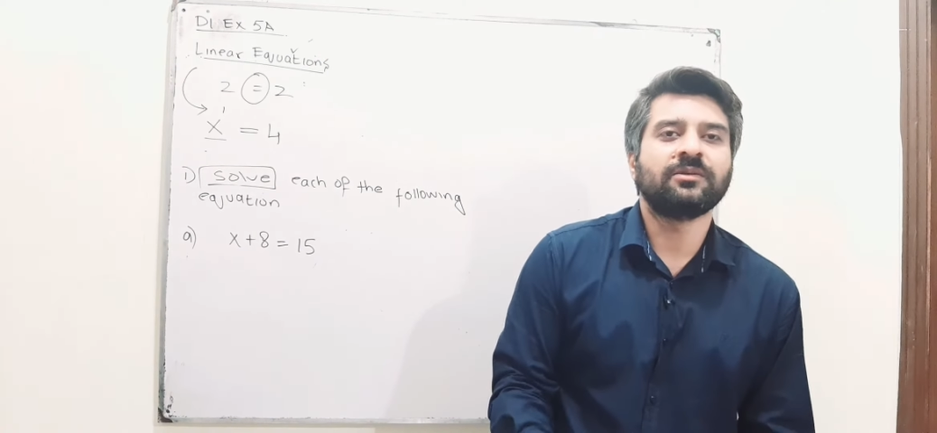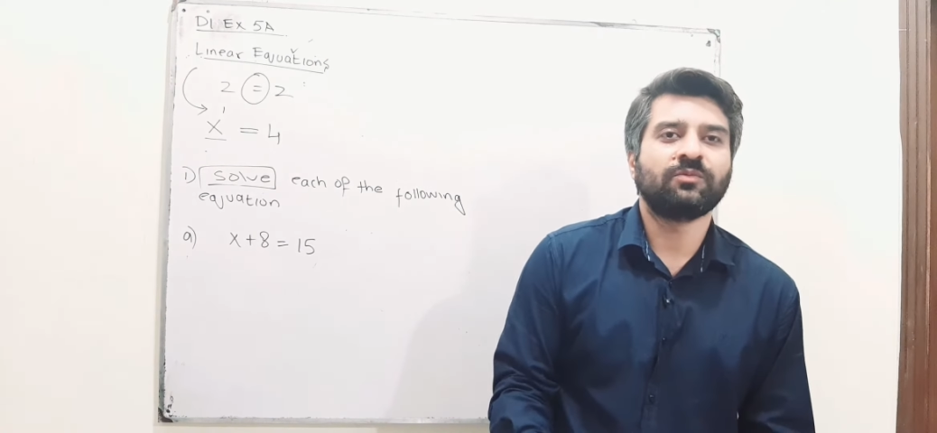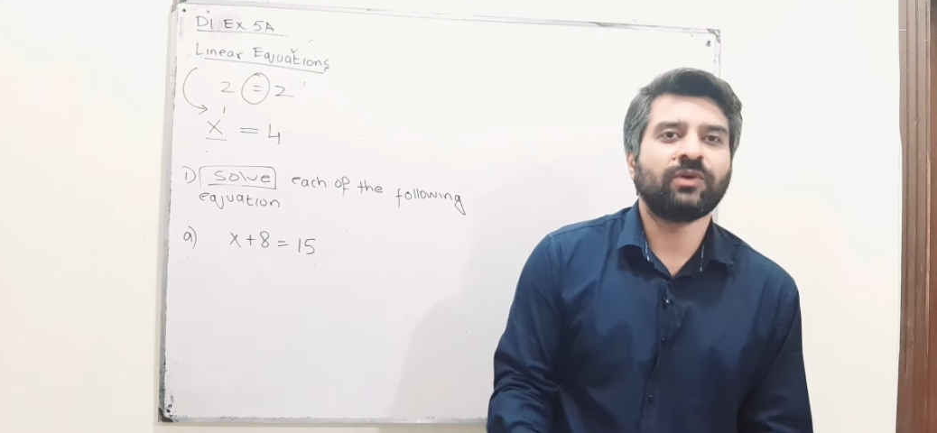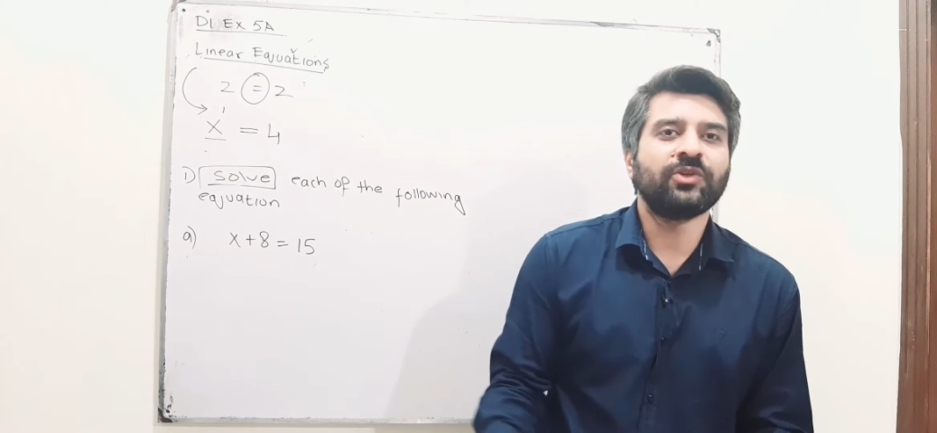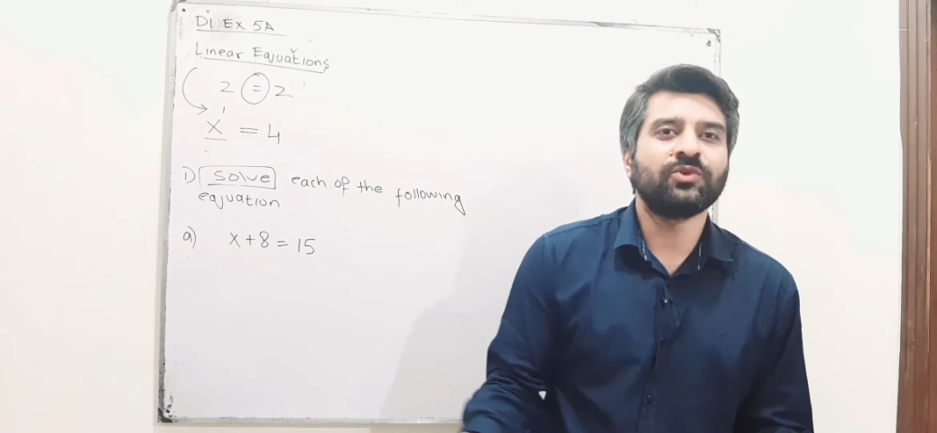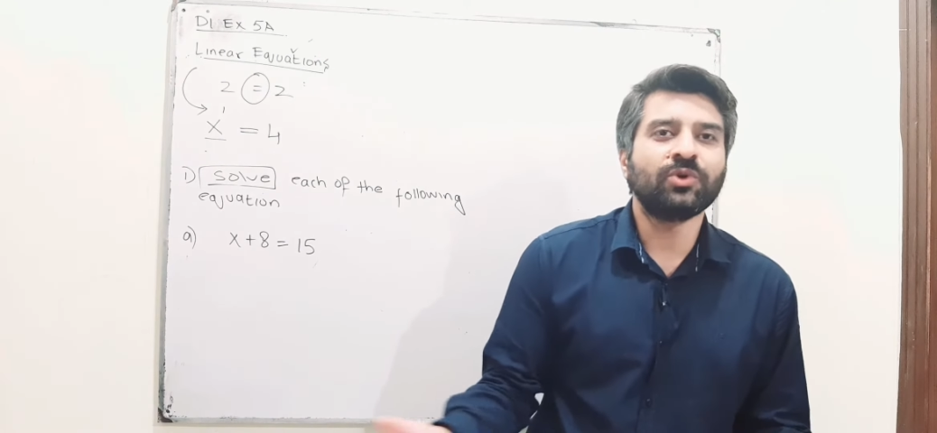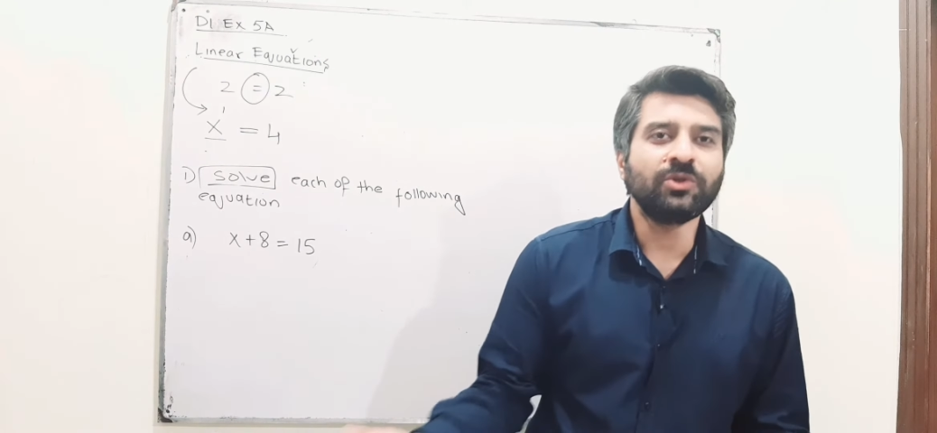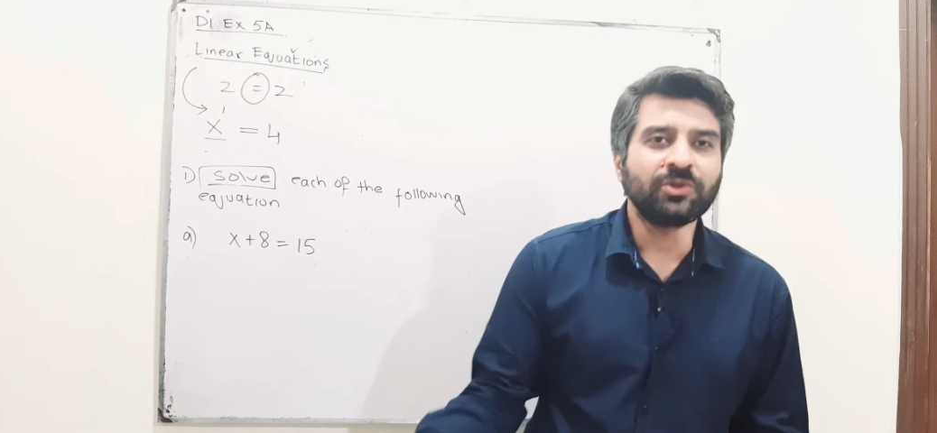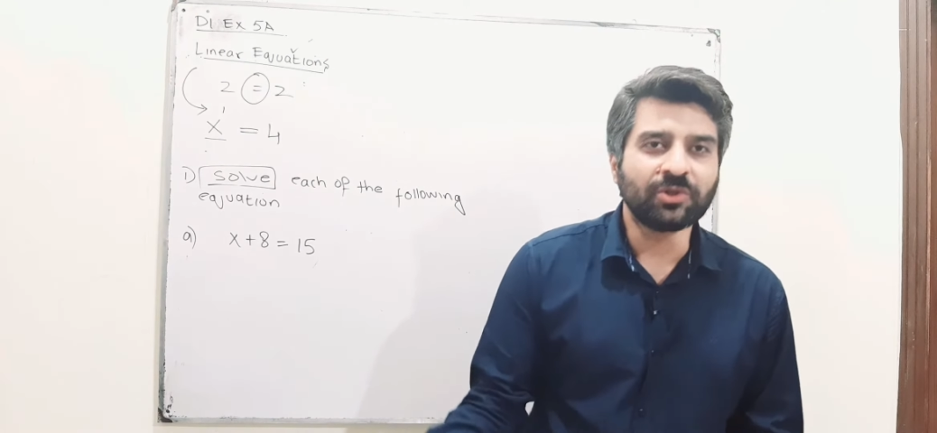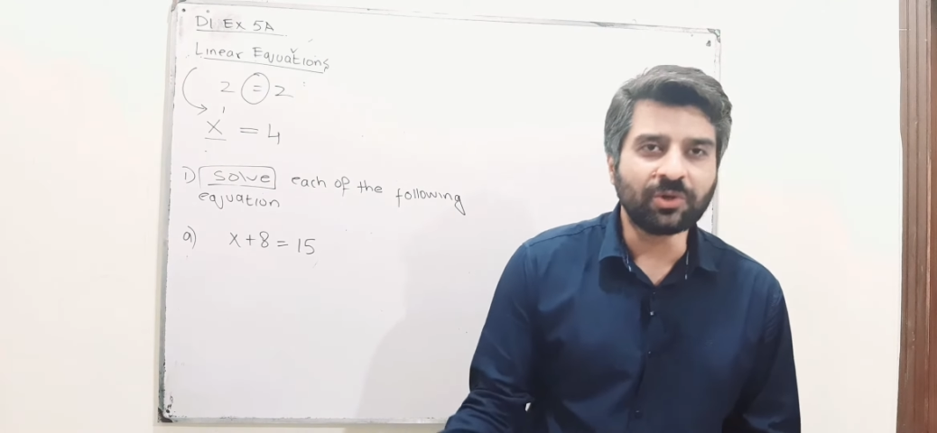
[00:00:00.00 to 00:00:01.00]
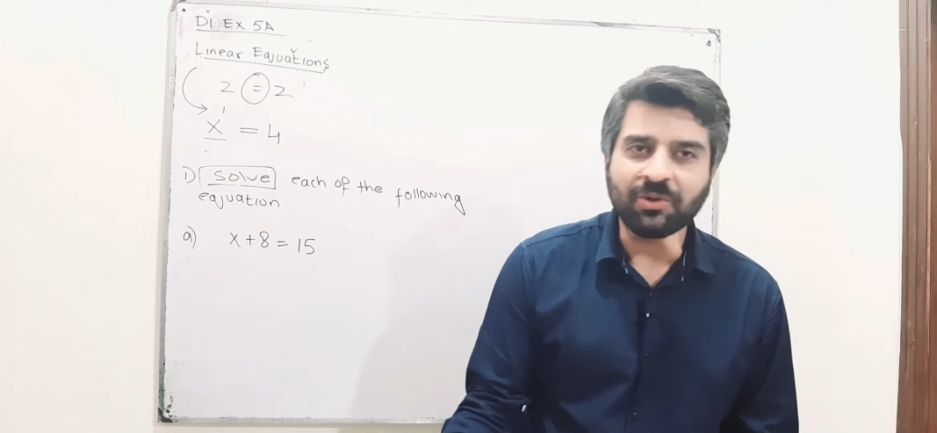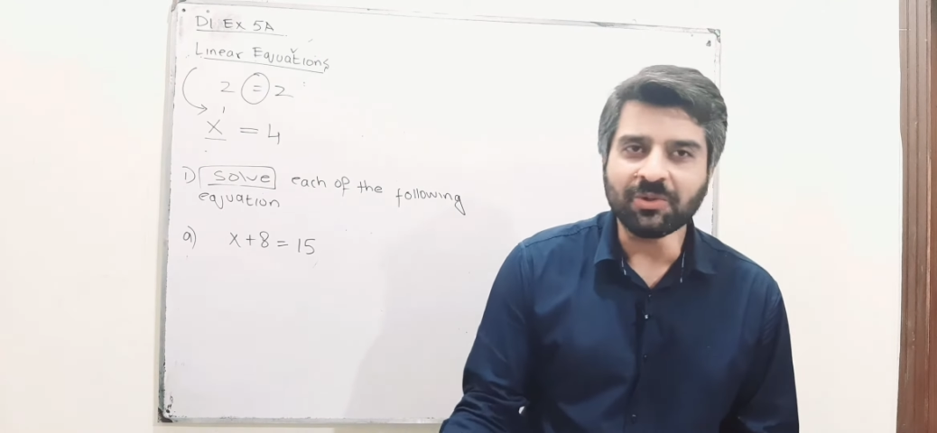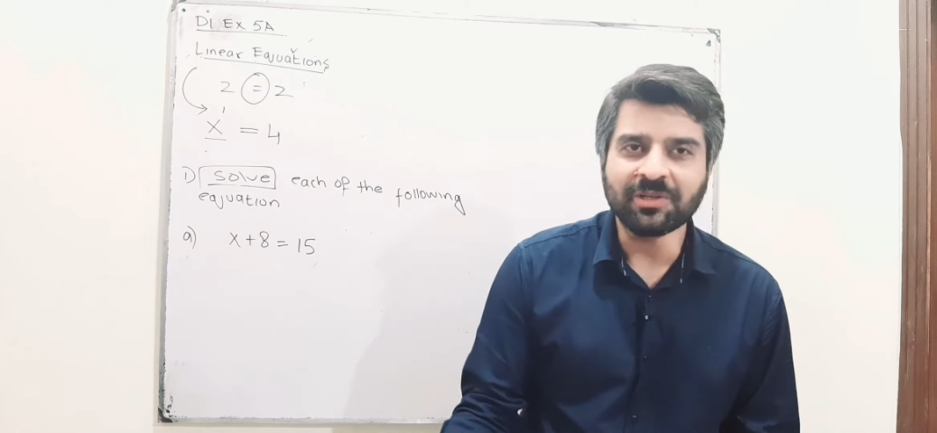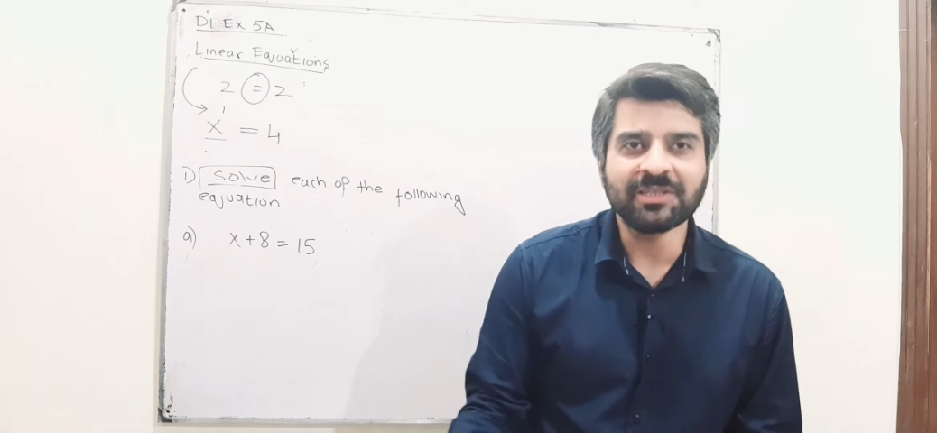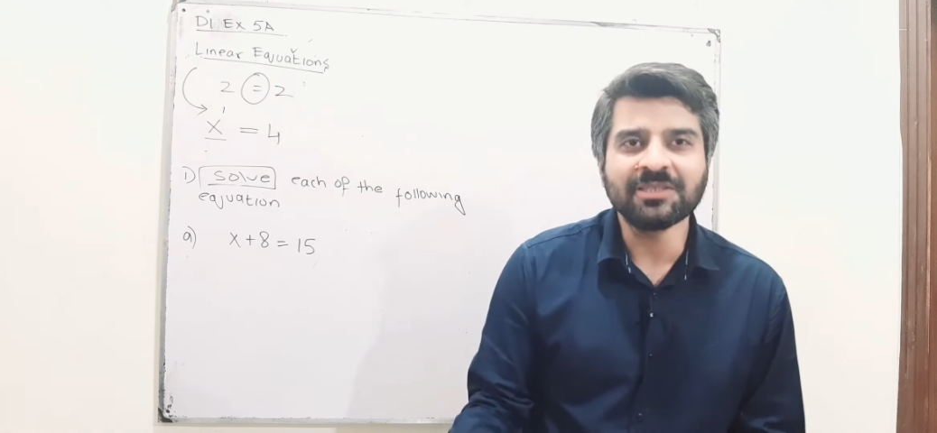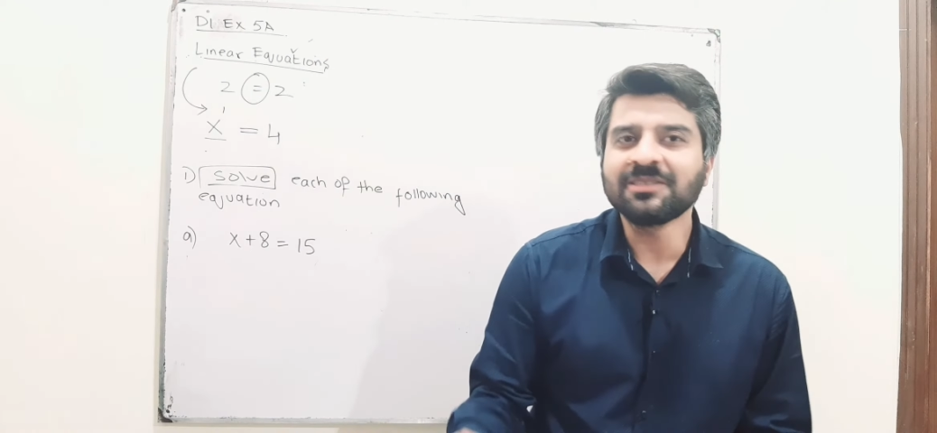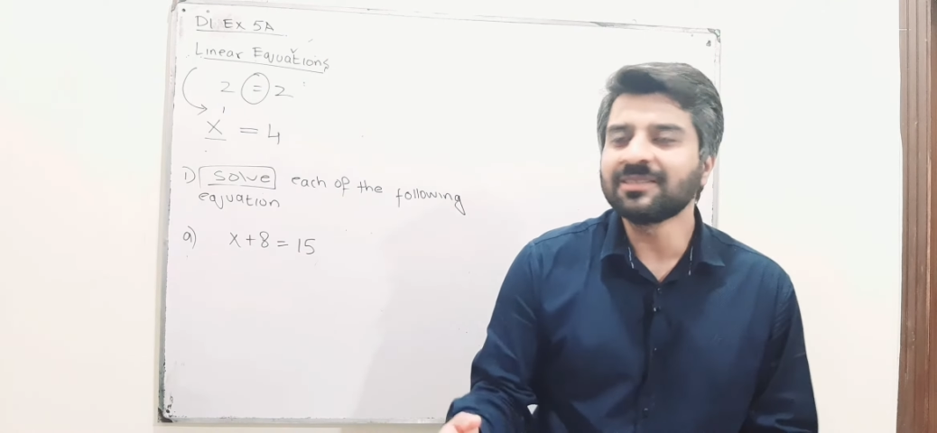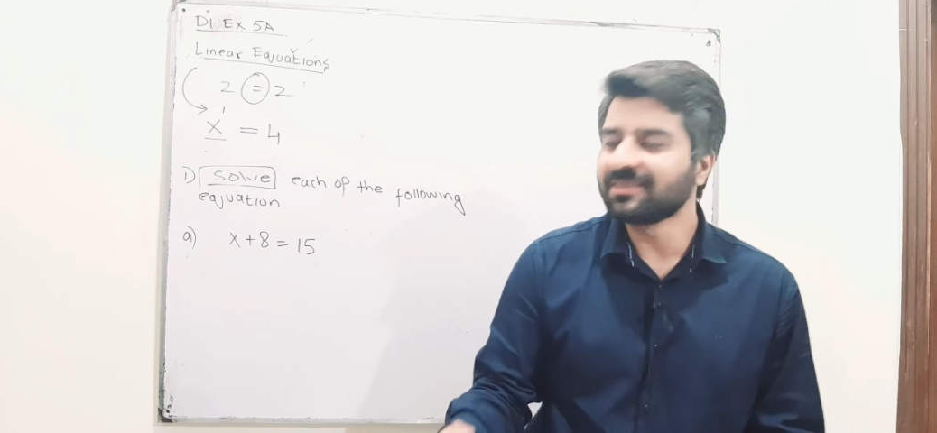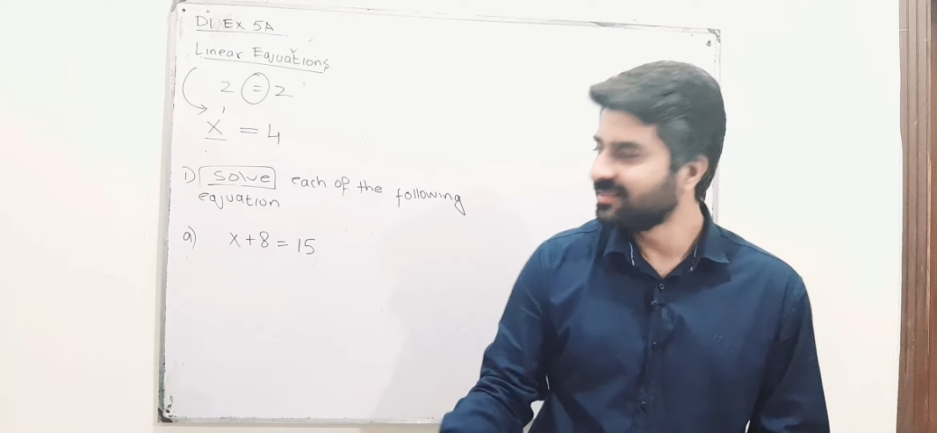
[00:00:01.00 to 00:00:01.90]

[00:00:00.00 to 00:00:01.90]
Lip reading: what you don't know is